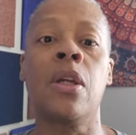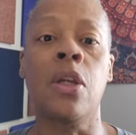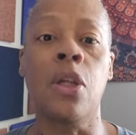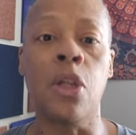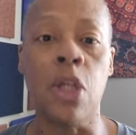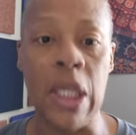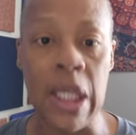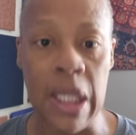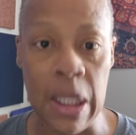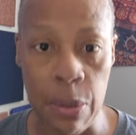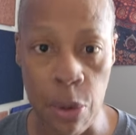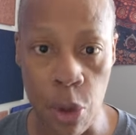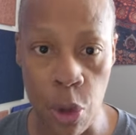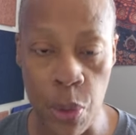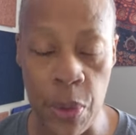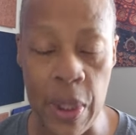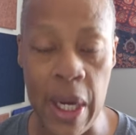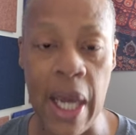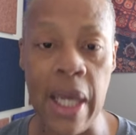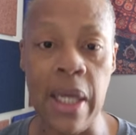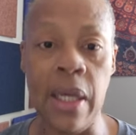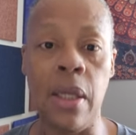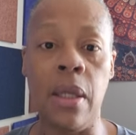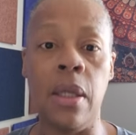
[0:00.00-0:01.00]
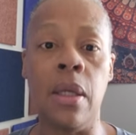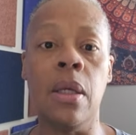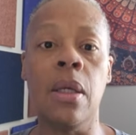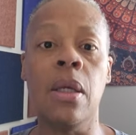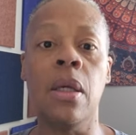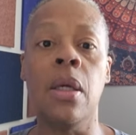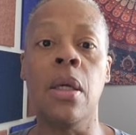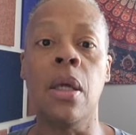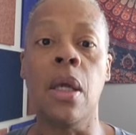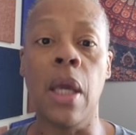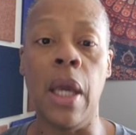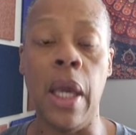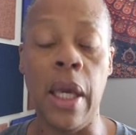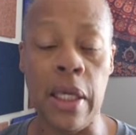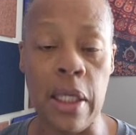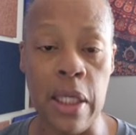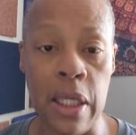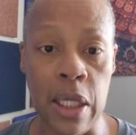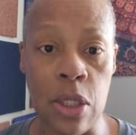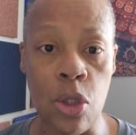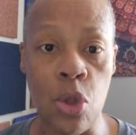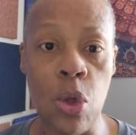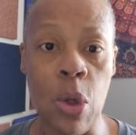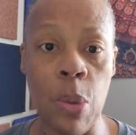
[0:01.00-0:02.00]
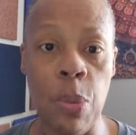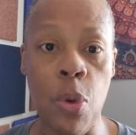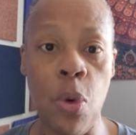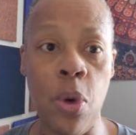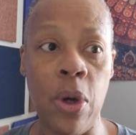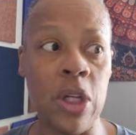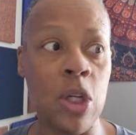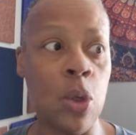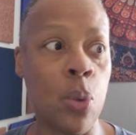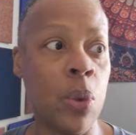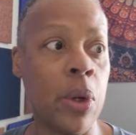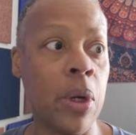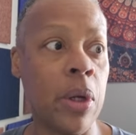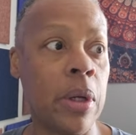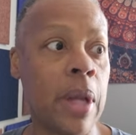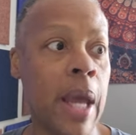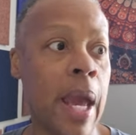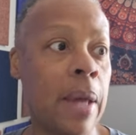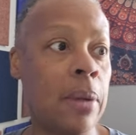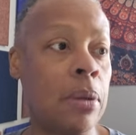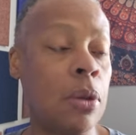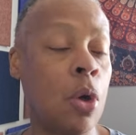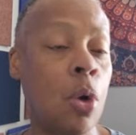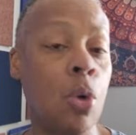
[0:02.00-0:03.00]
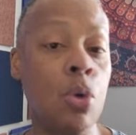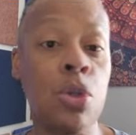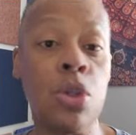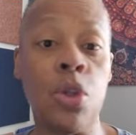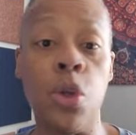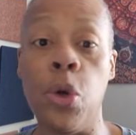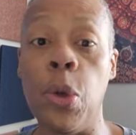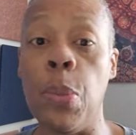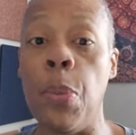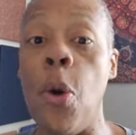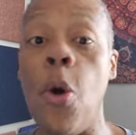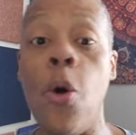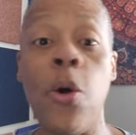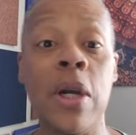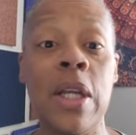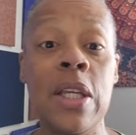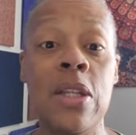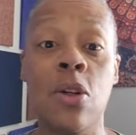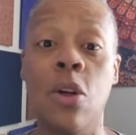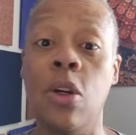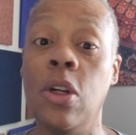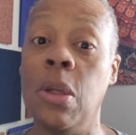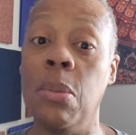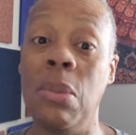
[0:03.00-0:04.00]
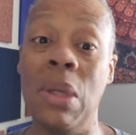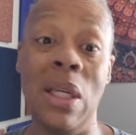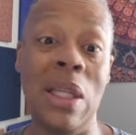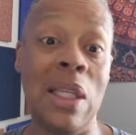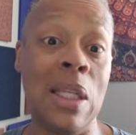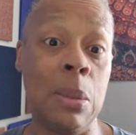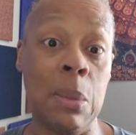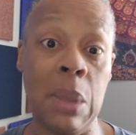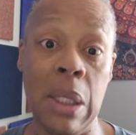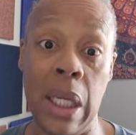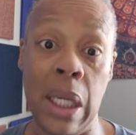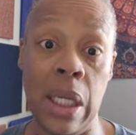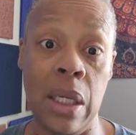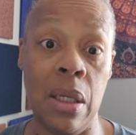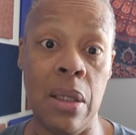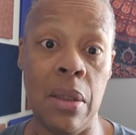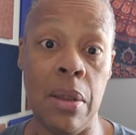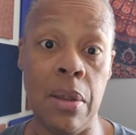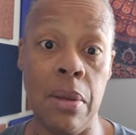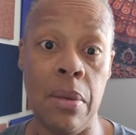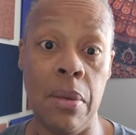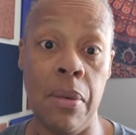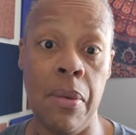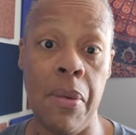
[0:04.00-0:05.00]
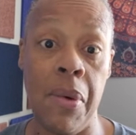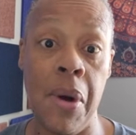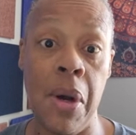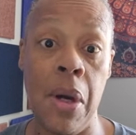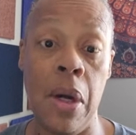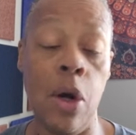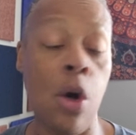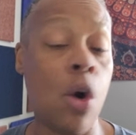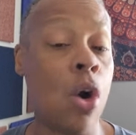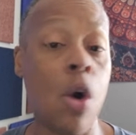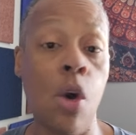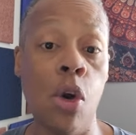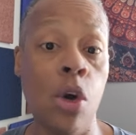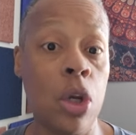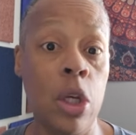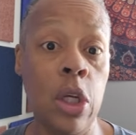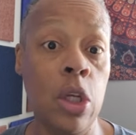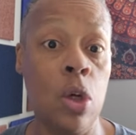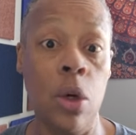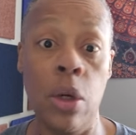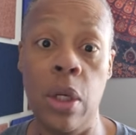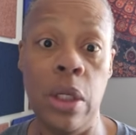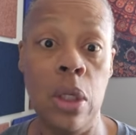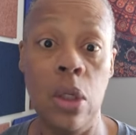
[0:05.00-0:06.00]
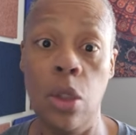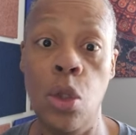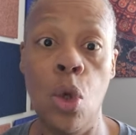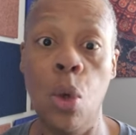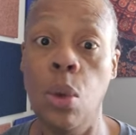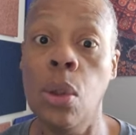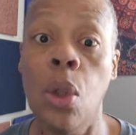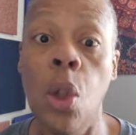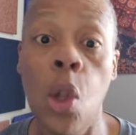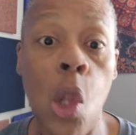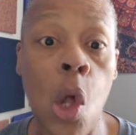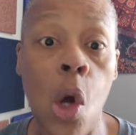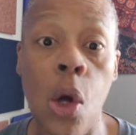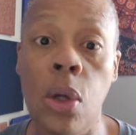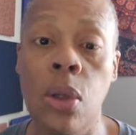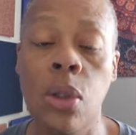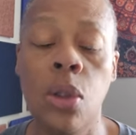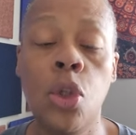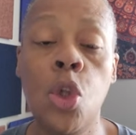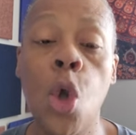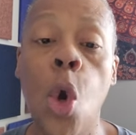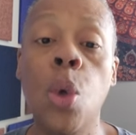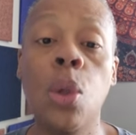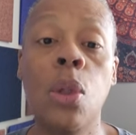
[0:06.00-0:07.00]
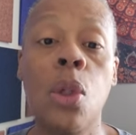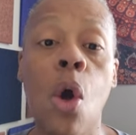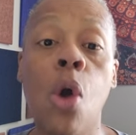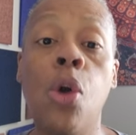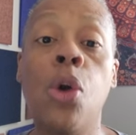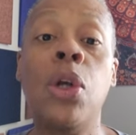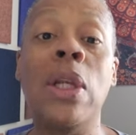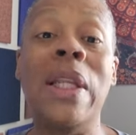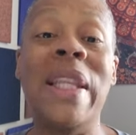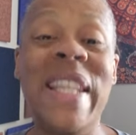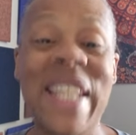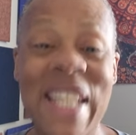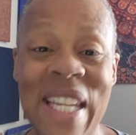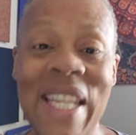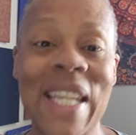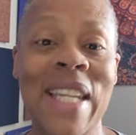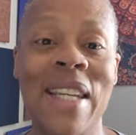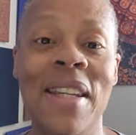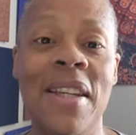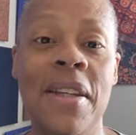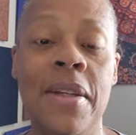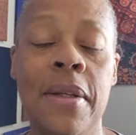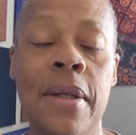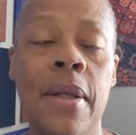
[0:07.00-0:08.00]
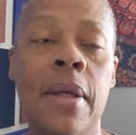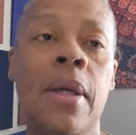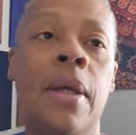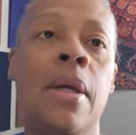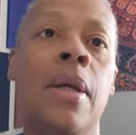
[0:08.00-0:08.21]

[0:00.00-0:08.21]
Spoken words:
Keep creating and get to a point to where that those third parties are going to be eliminated or you know, and no longer needed.